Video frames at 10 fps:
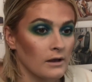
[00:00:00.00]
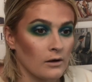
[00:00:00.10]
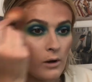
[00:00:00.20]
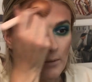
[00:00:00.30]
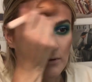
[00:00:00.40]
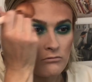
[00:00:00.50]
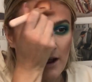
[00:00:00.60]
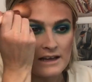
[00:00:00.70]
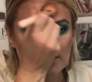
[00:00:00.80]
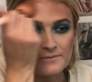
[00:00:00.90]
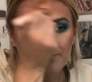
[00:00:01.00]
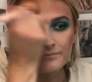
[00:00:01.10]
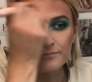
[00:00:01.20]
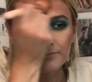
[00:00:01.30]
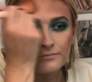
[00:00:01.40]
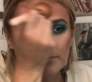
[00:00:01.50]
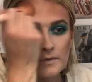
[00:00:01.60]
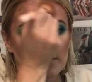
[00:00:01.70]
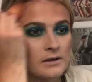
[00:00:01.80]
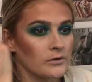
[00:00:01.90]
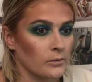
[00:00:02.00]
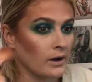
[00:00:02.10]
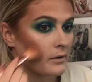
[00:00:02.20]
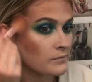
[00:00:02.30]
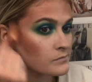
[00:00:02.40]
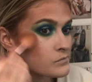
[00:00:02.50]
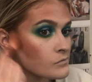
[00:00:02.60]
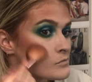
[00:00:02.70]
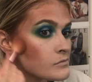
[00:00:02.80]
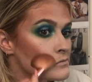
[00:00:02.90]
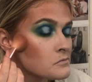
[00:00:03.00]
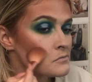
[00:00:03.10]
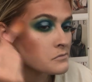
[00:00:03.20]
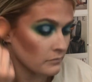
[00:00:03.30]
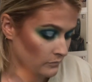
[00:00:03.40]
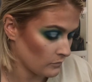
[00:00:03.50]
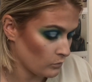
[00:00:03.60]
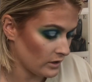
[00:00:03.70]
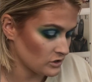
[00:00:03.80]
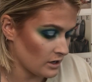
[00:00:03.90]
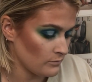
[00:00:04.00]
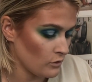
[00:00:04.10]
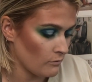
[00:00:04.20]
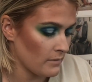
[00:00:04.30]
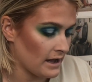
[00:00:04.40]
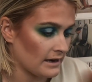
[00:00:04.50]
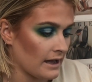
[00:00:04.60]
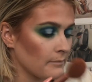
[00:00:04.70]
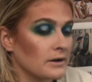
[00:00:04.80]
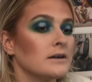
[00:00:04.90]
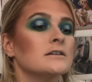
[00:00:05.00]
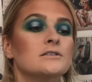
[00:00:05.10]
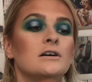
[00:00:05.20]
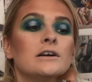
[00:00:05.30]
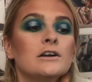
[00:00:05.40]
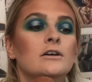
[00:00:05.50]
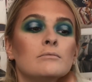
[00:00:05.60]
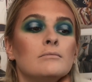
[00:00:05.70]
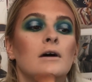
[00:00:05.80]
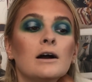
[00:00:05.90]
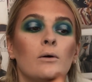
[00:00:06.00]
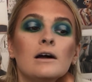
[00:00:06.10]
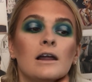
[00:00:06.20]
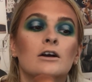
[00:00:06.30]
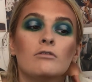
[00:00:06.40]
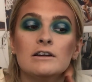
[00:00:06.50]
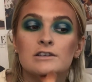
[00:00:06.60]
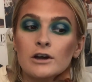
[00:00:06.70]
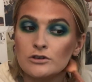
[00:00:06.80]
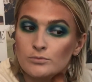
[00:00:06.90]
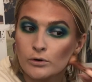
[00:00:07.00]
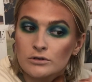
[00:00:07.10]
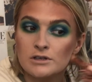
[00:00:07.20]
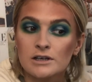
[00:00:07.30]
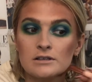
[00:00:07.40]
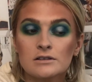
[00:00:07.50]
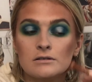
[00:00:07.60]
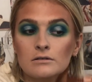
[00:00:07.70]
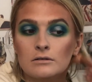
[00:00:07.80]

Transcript: and quite a bit red as well which I'm not mad at because I don't I quite like red toned bronzers